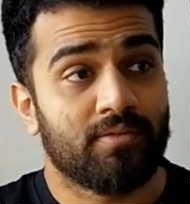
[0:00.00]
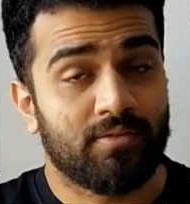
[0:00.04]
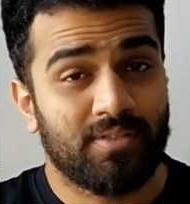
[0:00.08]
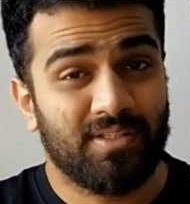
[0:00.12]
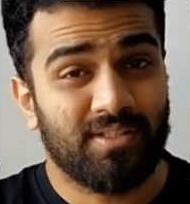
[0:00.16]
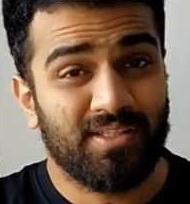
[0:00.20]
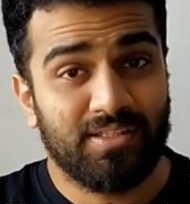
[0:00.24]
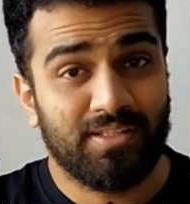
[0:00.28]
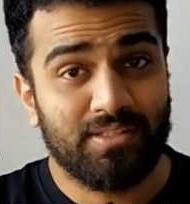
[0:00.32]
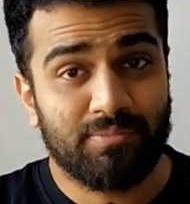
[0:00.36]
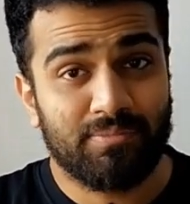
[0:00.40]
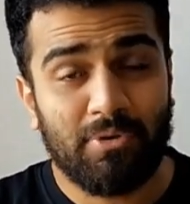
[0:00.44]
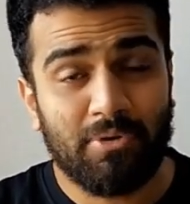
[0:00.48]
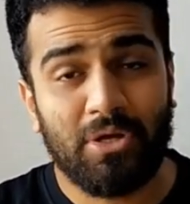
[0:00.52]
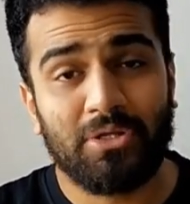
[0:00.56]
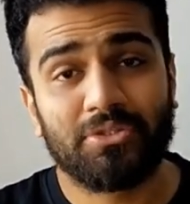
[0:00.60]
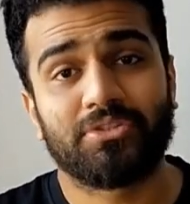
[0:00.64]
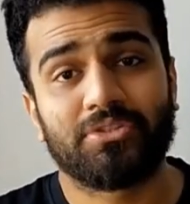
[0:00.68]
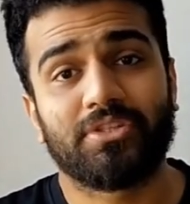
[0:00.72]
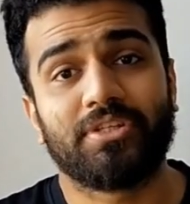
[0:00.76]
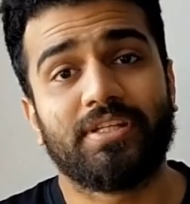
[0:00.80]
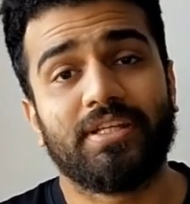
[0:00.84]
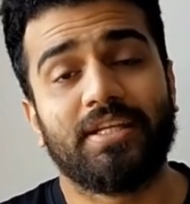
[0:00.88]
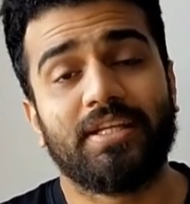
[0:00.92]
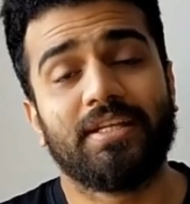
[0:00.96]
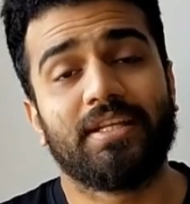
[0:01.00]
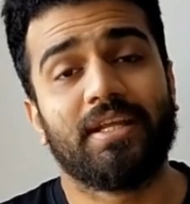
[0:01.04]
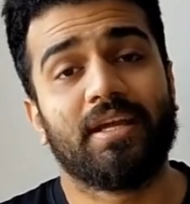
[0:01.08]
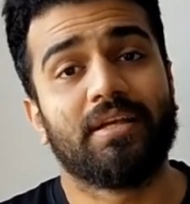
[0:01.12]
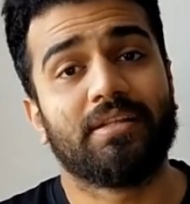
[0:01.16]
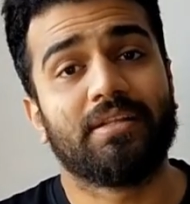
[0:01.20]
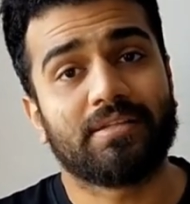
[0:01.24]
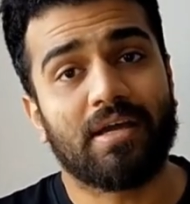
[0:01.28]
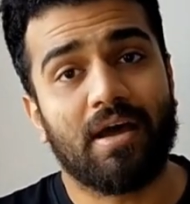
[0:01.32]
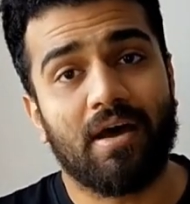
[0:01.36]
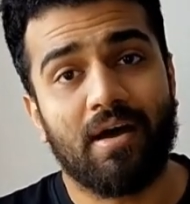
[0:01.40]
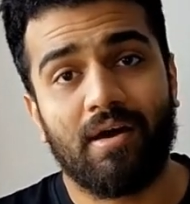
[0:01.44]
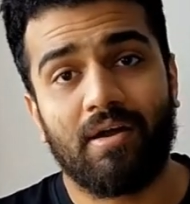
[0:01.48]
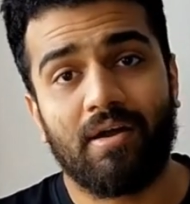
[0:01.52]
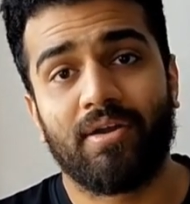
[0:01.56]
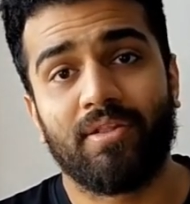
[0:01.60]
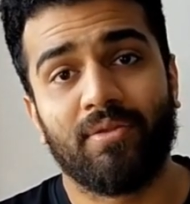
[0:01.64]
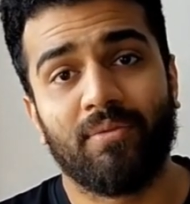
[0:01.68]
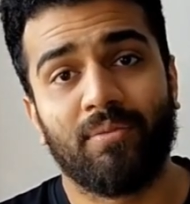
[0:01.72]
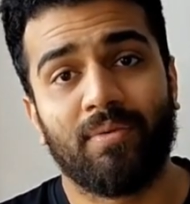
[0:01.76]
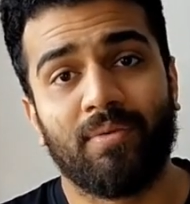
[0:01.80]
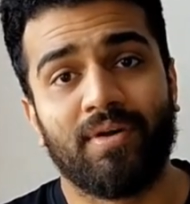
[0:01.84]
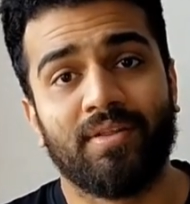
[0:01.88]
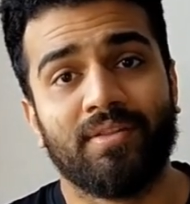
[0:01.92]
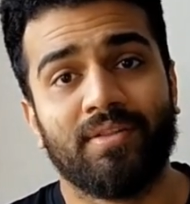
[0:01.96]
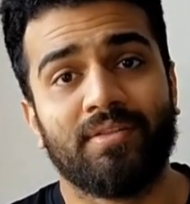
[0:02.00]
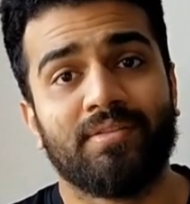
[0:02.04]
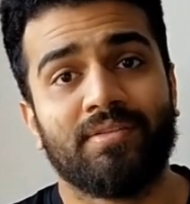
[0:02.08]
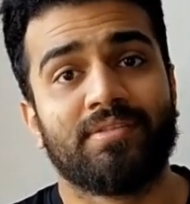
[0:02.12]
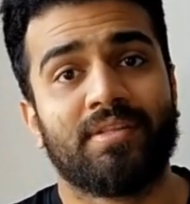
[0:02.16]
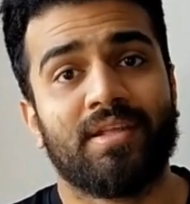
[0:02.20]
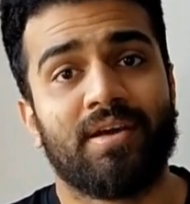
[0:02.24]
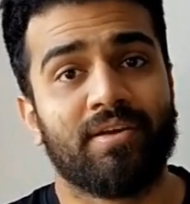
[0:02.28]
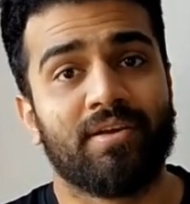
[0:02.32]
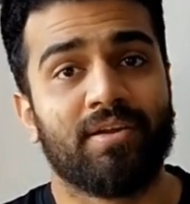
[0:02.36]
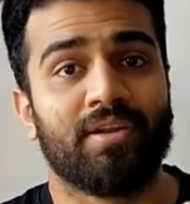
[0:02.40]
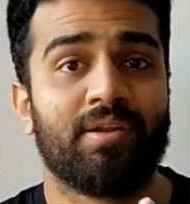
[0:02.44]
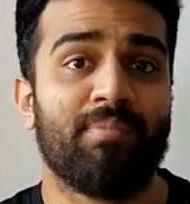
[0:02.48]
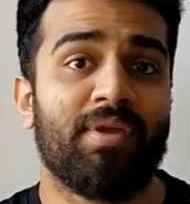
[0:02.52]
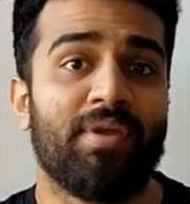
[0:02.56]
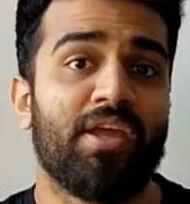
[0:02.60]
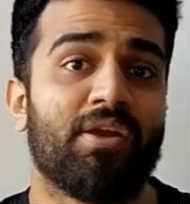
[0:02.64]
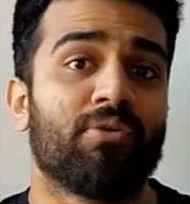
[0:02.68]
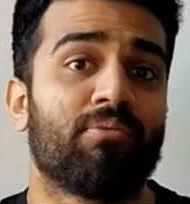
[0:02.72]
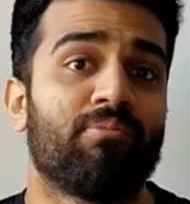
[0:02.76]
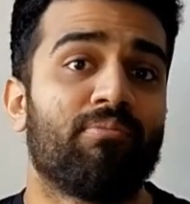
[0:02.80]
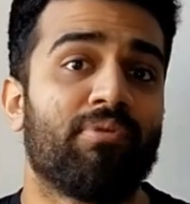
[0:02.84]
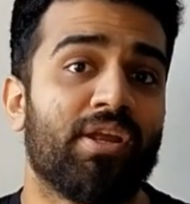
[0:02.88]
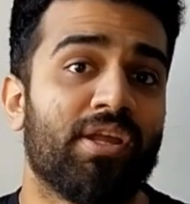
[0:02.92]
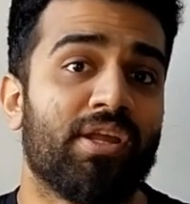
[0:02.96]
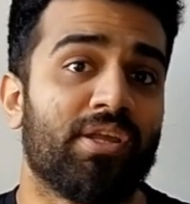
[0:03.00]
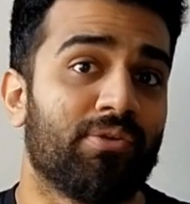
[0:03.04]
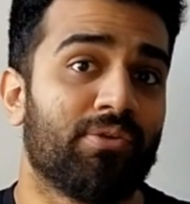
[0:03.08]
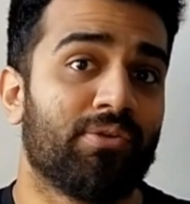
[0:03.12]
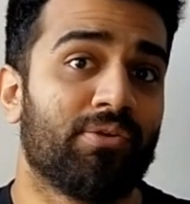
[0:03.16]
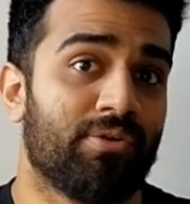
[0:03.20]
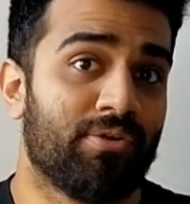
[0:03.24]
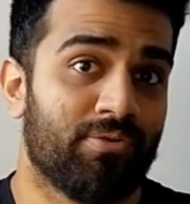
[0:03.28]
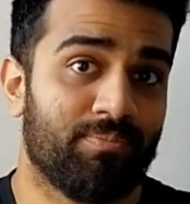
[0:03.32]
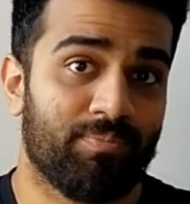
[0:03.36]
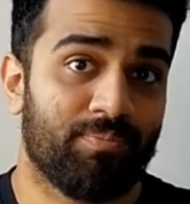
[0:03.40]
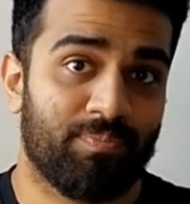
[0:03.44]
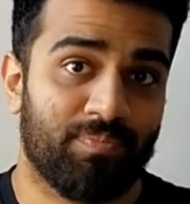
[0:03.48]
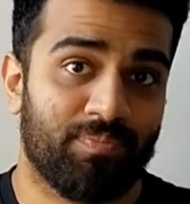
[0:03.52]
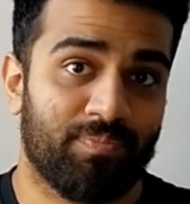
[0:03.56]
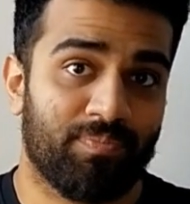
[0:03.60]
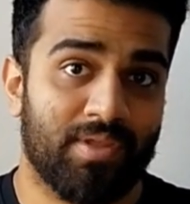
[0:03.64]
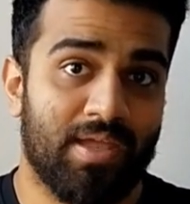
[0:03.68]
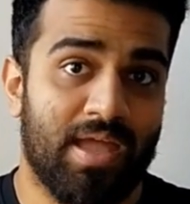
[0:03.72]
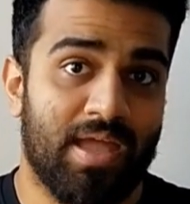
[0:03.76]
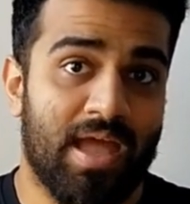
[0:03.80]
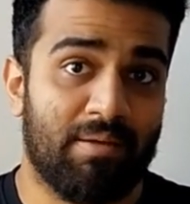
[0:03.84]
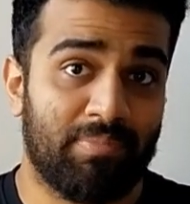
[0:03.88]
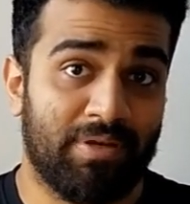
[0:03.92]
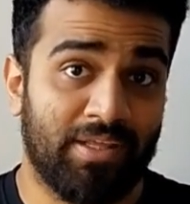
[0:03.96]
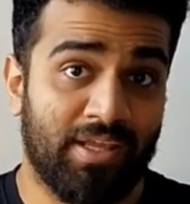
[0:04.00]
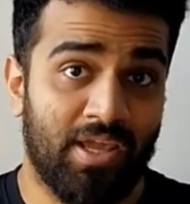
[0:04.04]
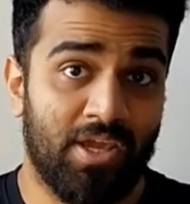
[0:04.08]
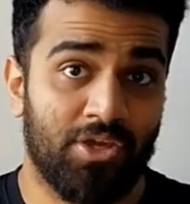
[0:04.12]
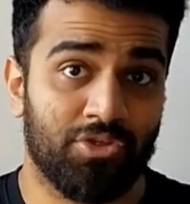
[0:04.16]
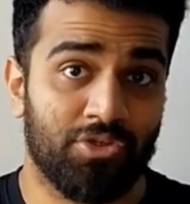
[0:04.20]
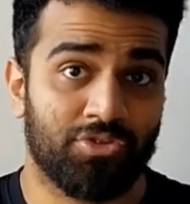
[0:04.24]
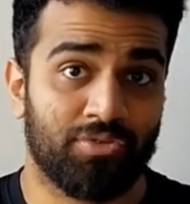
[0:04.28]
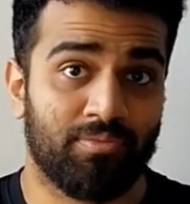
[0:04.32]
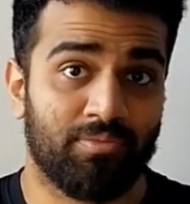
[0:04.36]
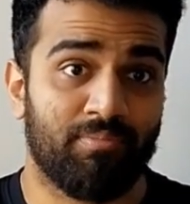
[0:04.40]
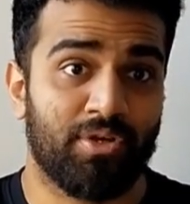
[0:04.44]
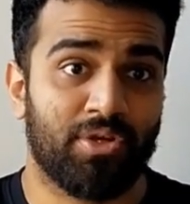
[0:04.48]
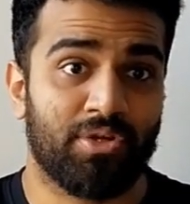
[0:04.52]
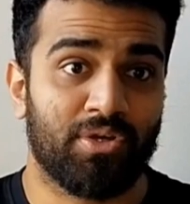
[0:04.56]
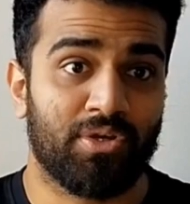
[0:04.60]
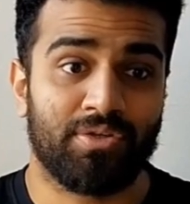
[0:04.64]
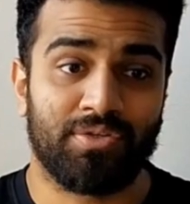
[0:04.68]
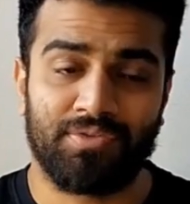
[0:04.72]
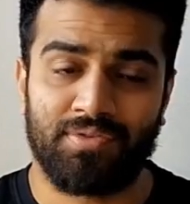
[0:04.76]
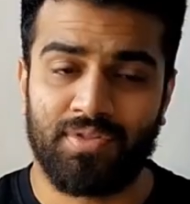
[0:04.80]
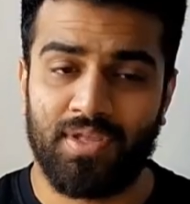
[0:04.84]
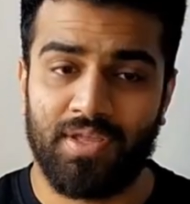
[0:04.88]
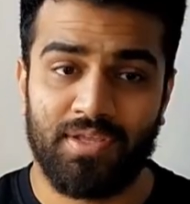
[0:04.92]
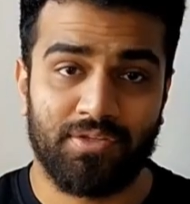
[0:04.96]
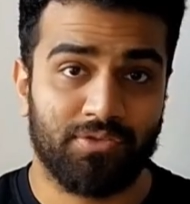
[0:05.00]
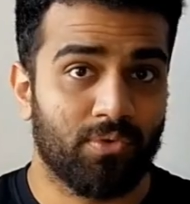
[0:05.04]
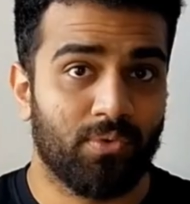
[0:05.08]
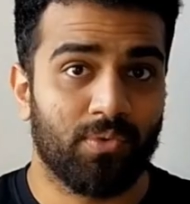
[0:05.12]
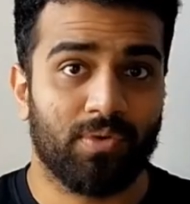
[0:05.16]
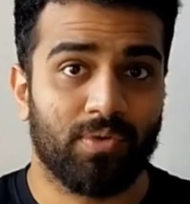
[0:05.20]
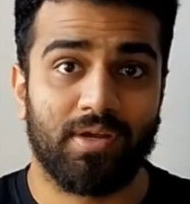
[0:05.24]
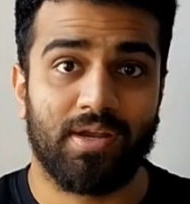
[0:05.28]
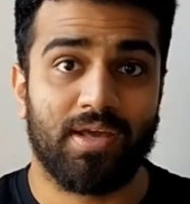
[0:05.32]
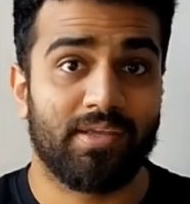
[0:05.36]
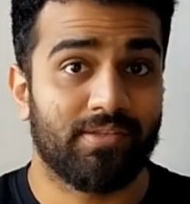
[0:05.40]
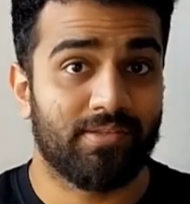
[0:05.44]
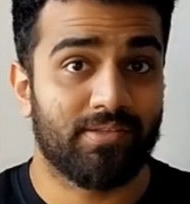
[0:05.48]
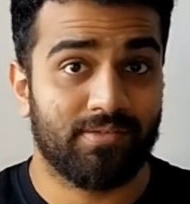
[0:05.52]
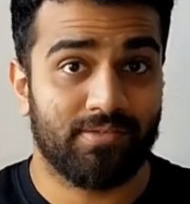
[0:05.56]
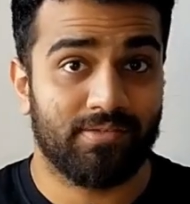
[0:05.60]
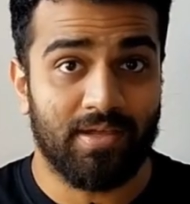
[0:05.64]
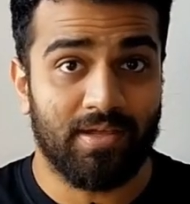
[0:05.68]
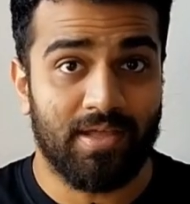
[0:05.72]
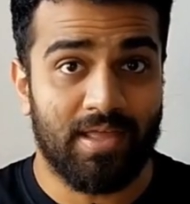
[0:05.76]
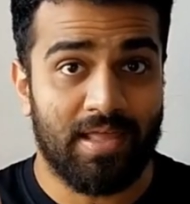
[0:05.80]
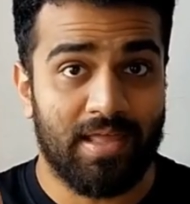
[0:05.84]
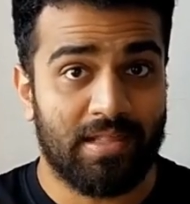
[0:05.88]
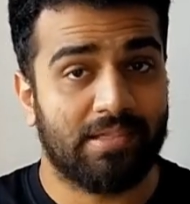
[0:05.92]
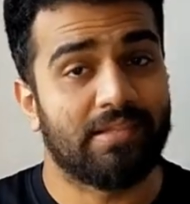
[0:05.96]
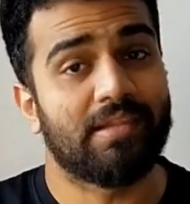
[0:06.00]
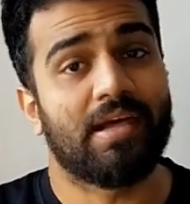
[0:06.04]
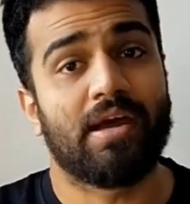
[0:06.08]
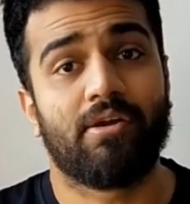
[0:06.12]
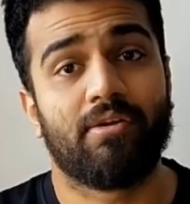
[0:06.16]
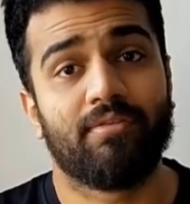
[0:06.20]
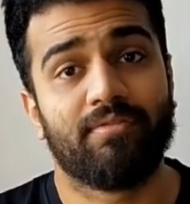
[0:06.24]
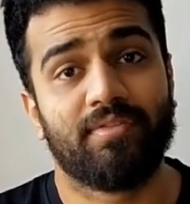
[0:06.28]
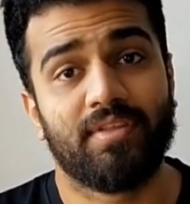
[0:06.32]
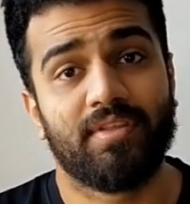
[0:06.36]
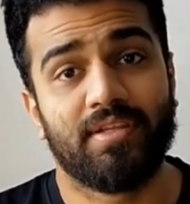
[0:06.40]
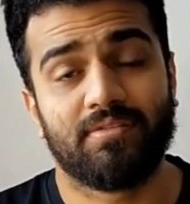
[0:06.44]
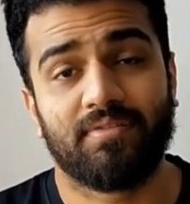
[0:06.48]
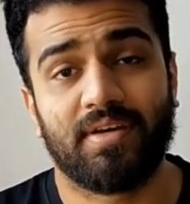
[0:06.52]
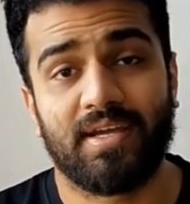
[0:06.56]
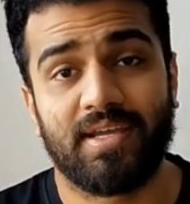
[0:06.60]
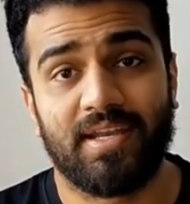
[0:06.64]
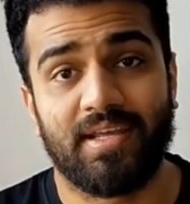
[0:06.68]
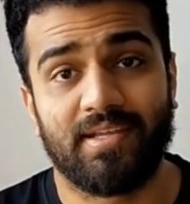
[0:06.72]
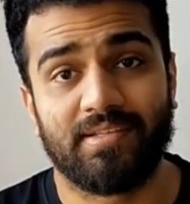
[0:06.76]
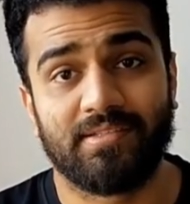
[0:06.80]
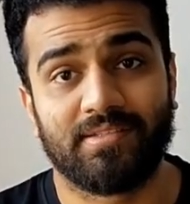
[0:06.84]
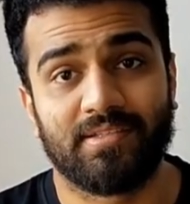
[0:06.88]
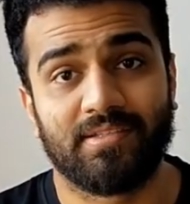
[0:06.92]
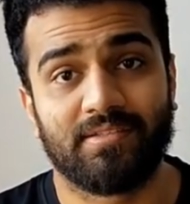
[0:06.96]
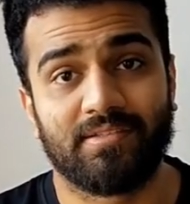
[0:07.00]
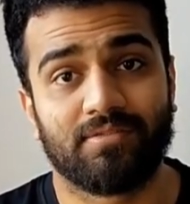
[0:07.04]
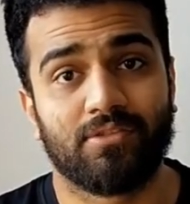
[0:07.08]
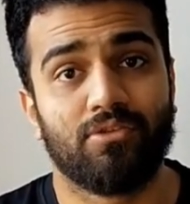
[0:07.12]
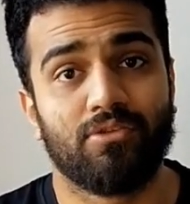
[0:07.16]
The sponsor details are the ones that are going to make or break your application because they scrutinize the hell out of these finances.